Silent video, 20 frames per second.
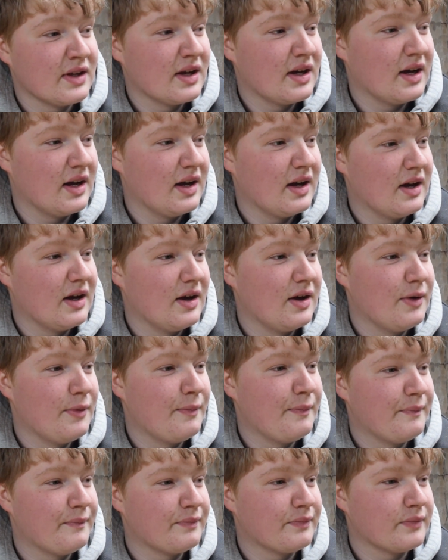
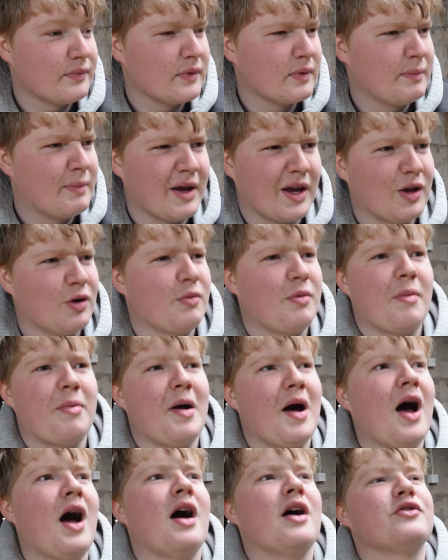picking up a
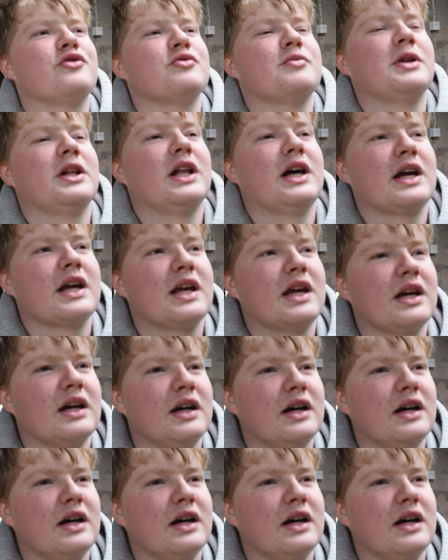part or something like.